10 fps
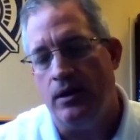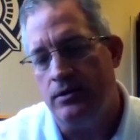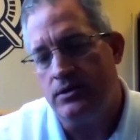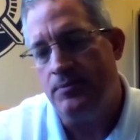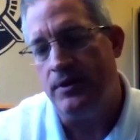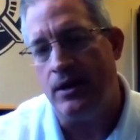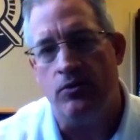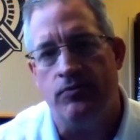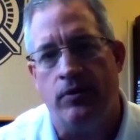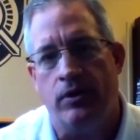and something I
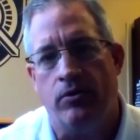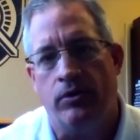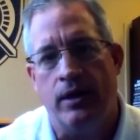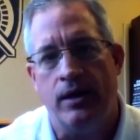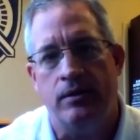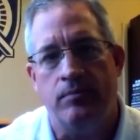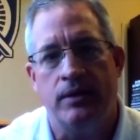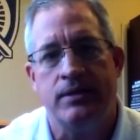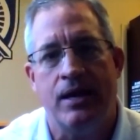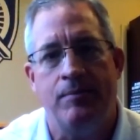heard very early on in my
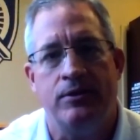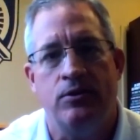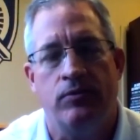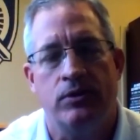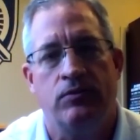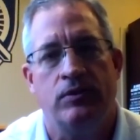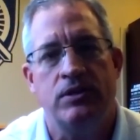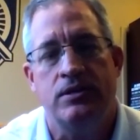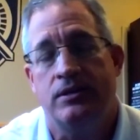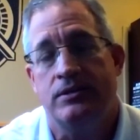time at the University of
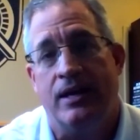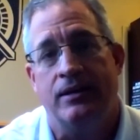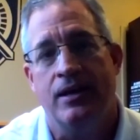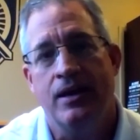Virginia is that